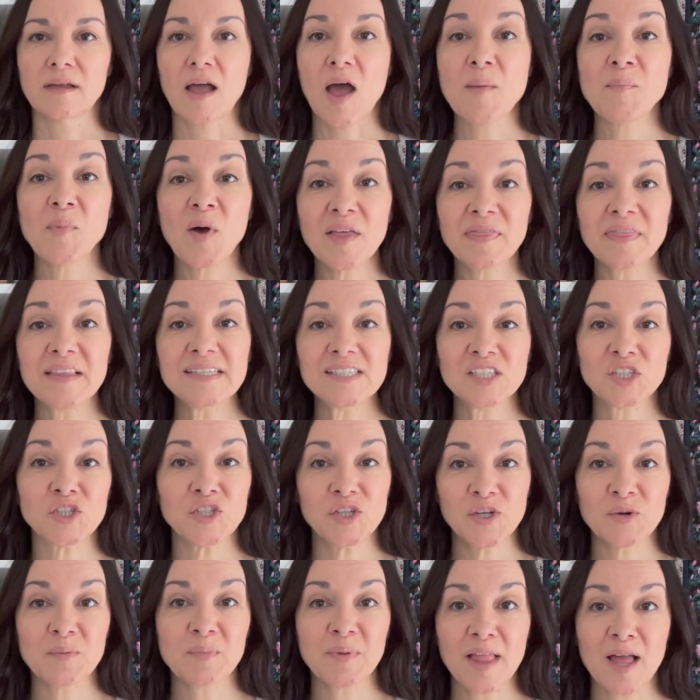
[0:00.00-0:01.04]
I bought this
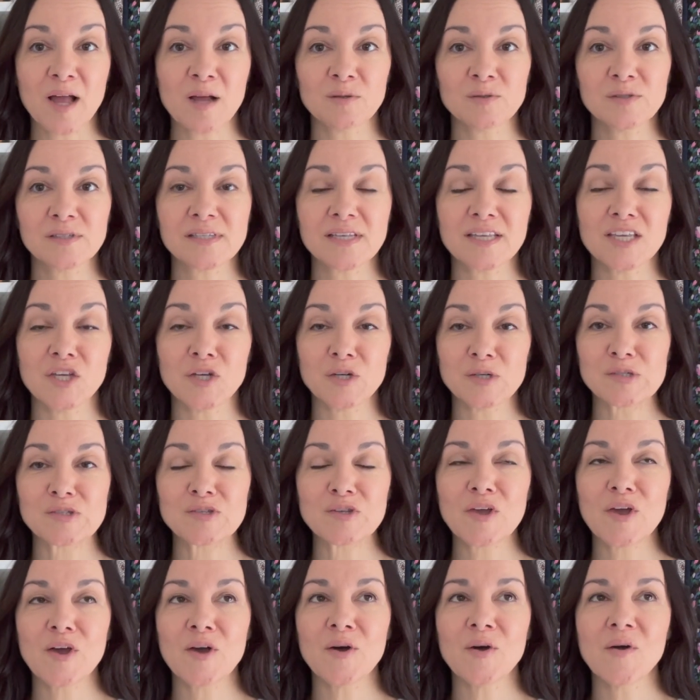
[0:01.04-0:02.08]
sheer blouse years
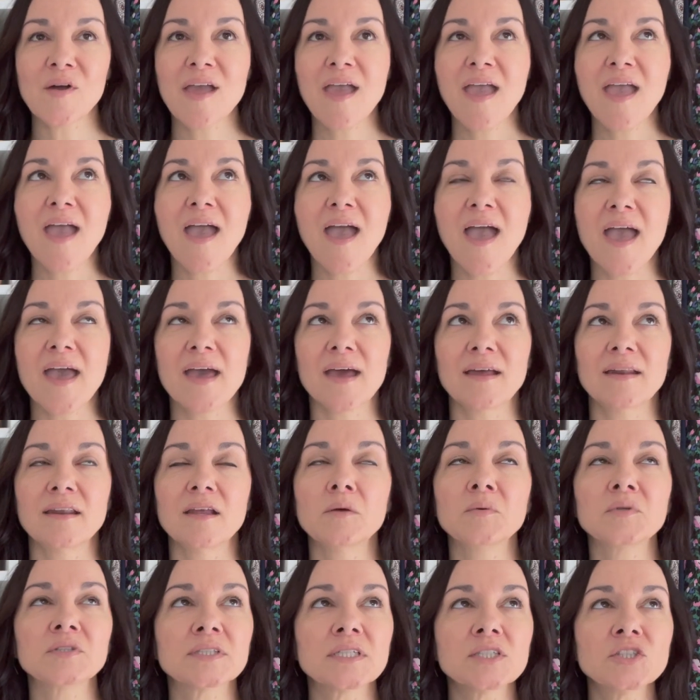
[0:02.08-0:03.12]
ago, and
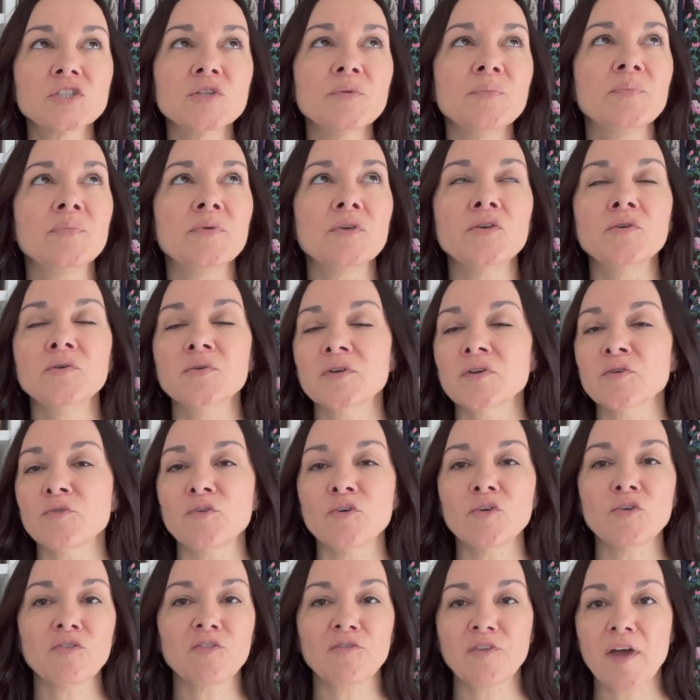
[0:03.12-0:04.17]
it was such a
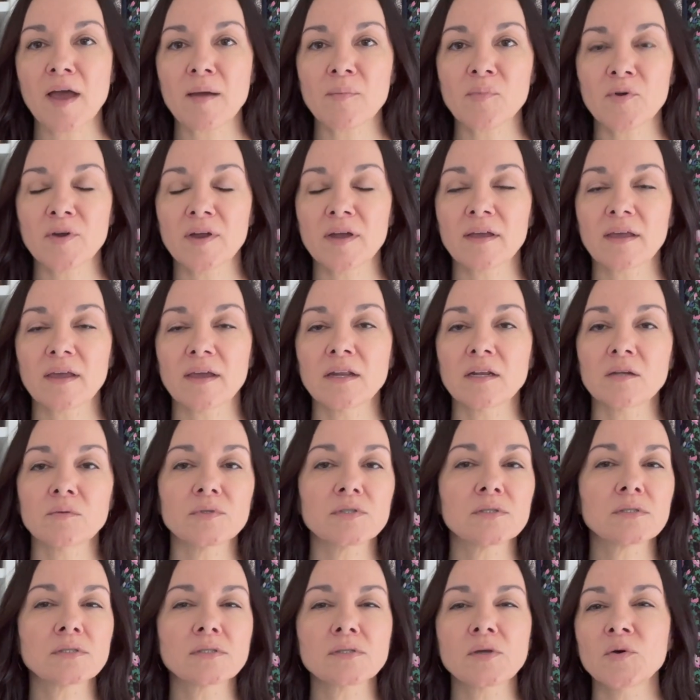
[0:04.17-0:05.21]
beautiful fabric, and it
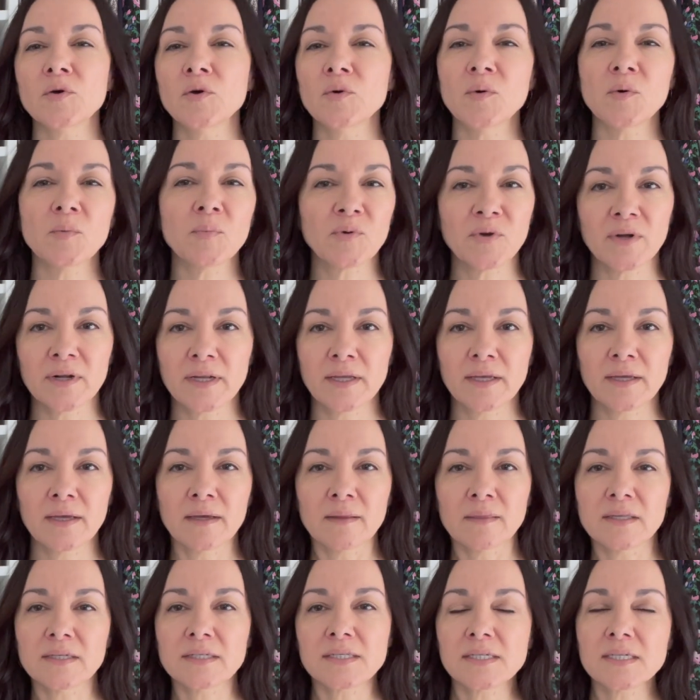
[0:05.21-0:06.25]
was so pretty,
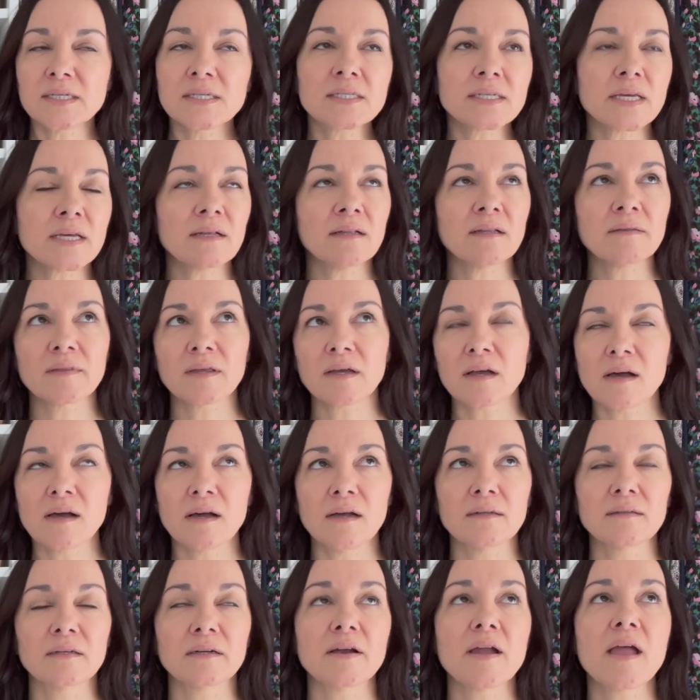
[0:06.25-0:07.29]
and the detail on the
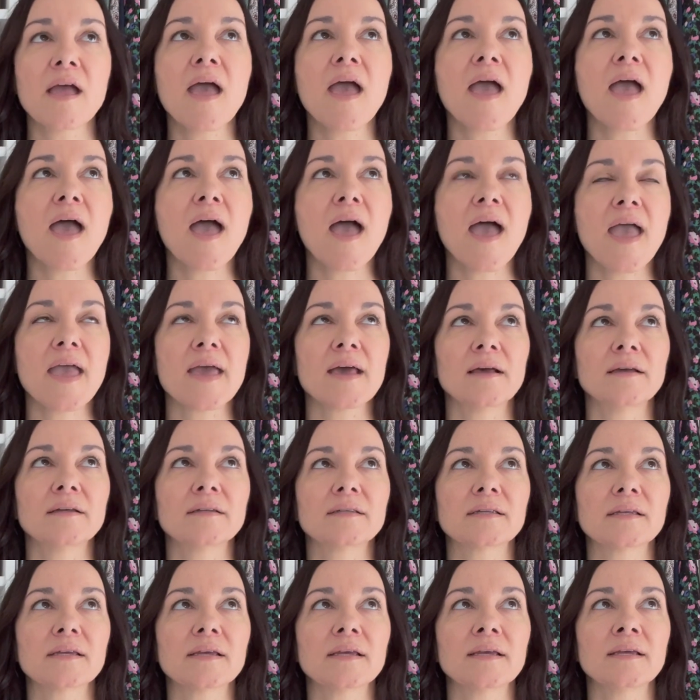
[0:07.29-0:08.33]
collar,
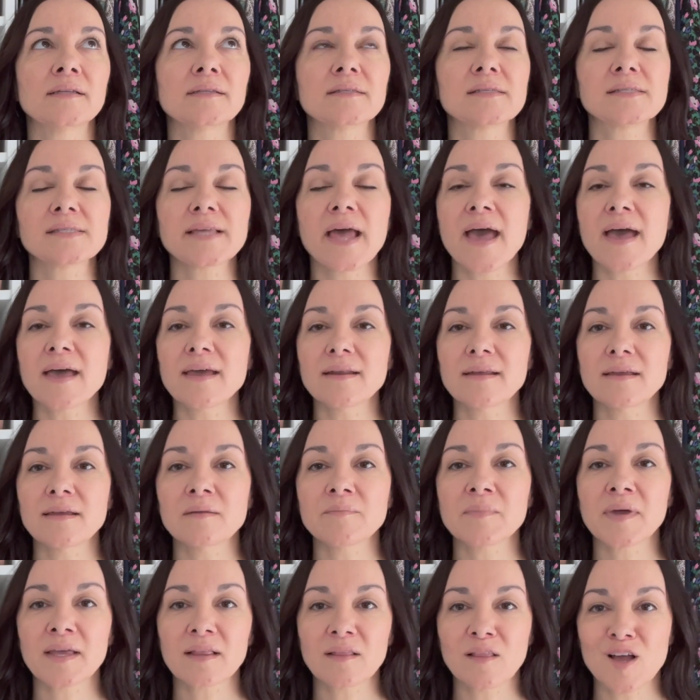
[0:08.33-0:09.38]
and it sat in
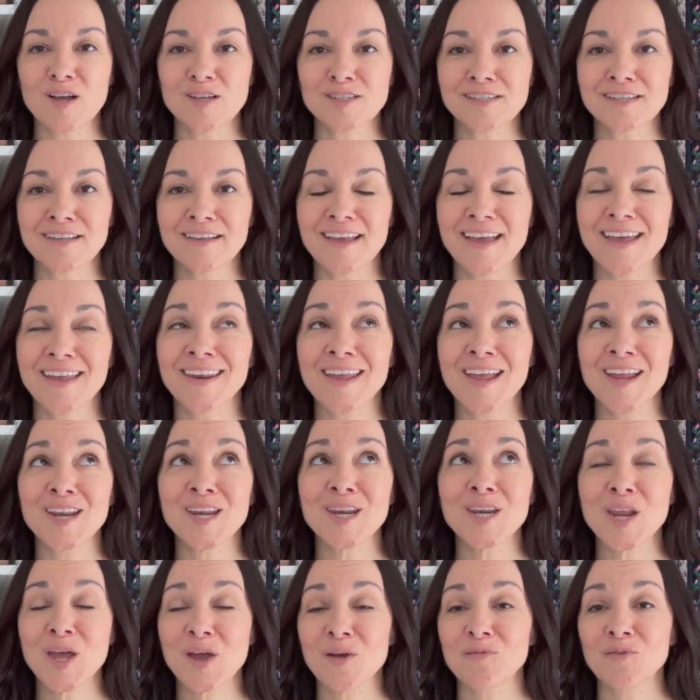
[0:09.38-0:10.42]
my closet and I
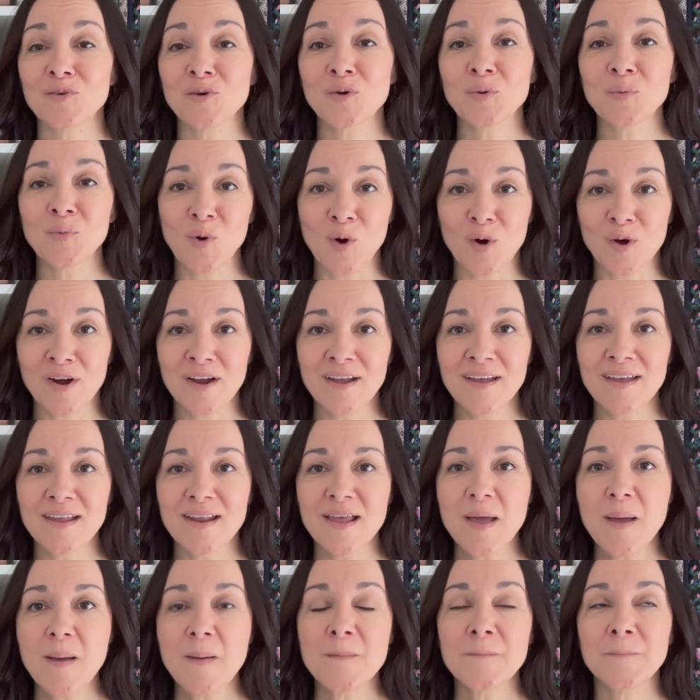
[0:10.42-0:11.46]
never wore it
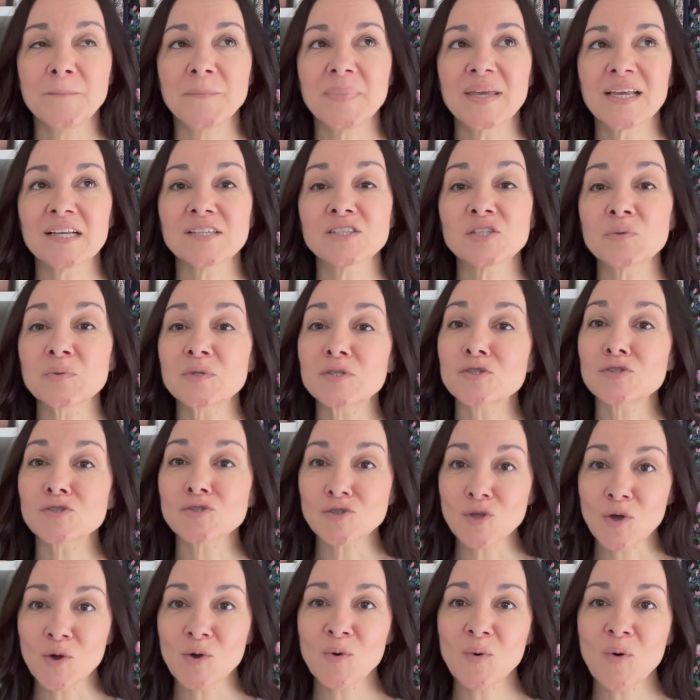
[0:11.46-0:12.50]
because it was
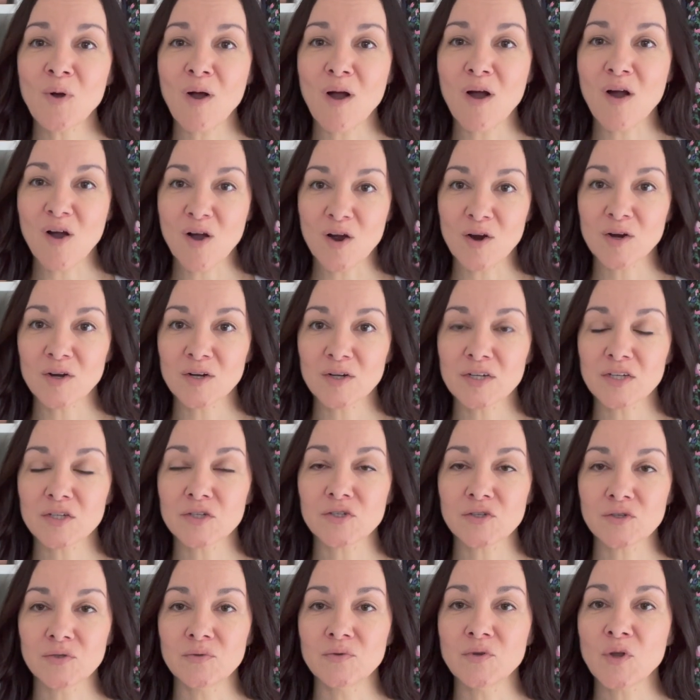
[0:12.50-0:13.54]
so hard
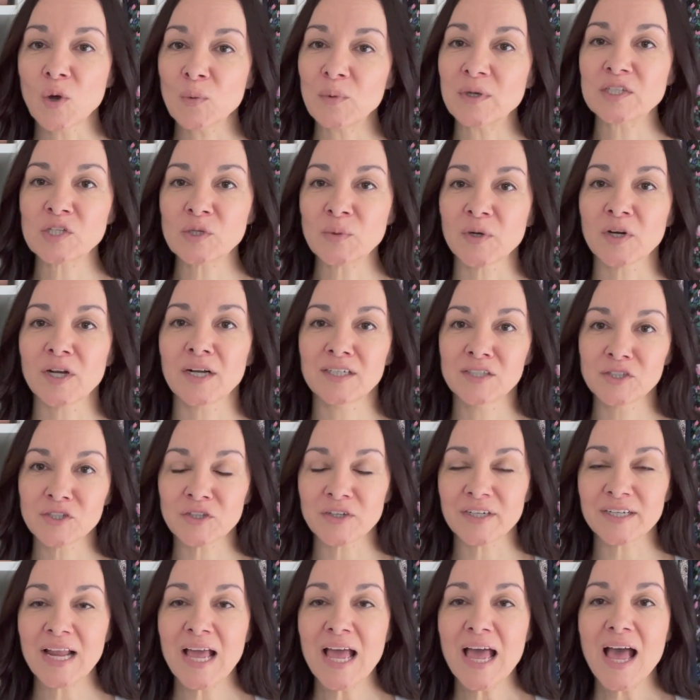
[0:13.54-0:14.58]
to know what to wear under
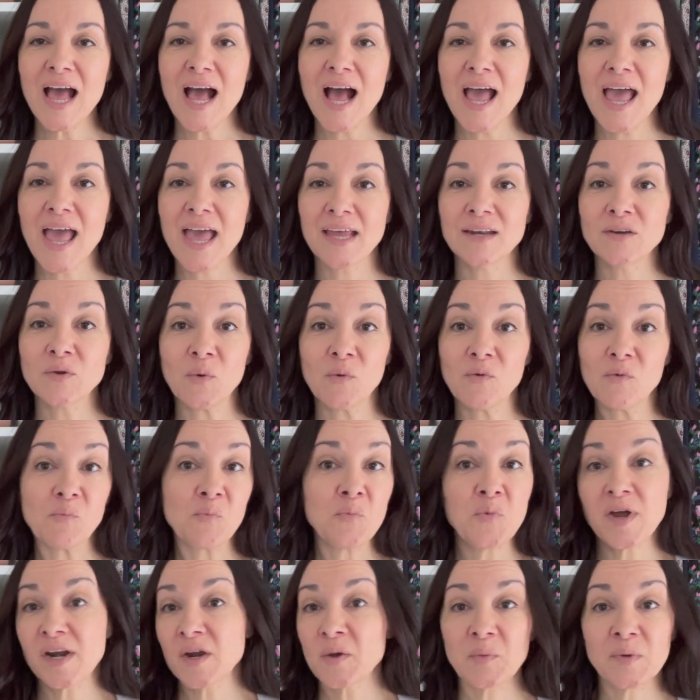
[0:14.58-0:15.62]
it and
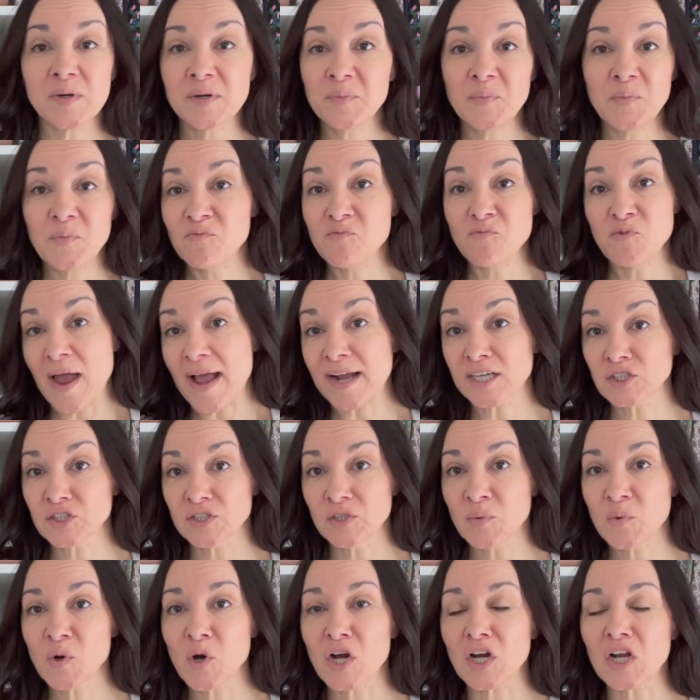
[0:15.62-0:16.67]
when it would
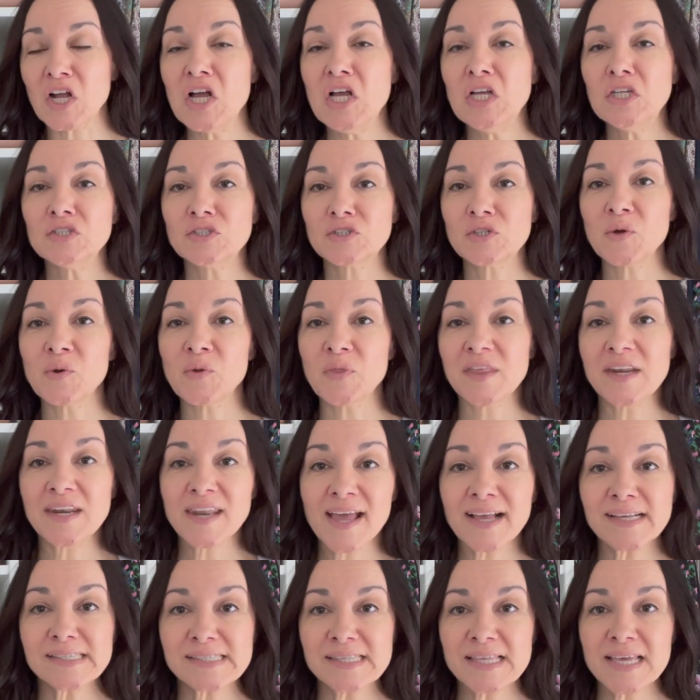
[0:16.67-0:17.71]
actually work. So the
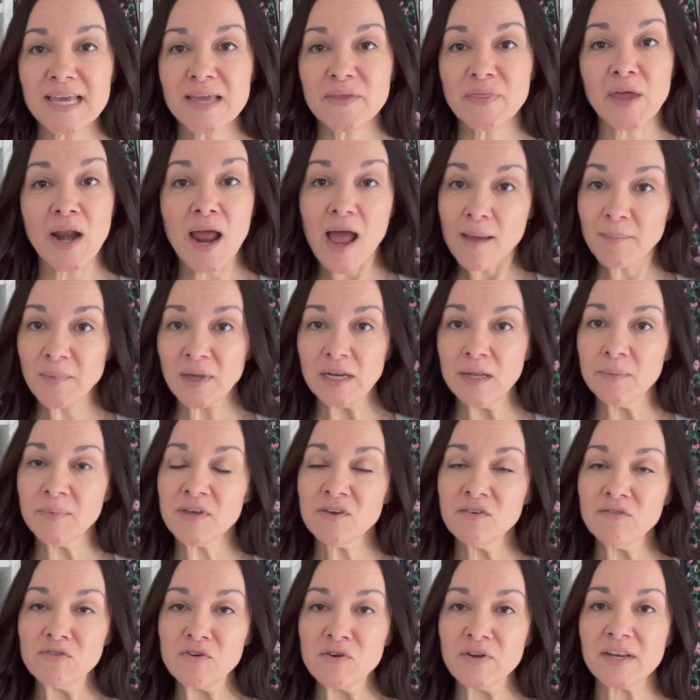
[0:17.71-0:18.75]
next thing that I'm gonna be
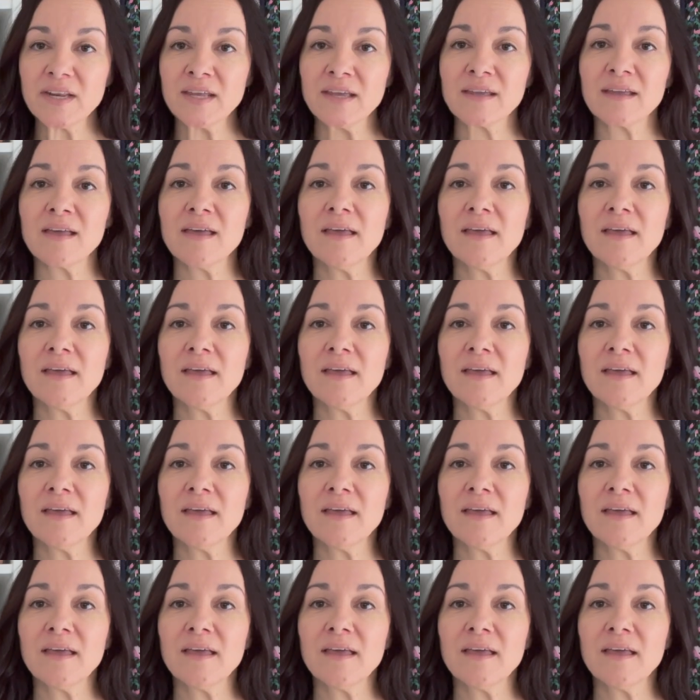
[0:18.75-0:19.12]
avoiding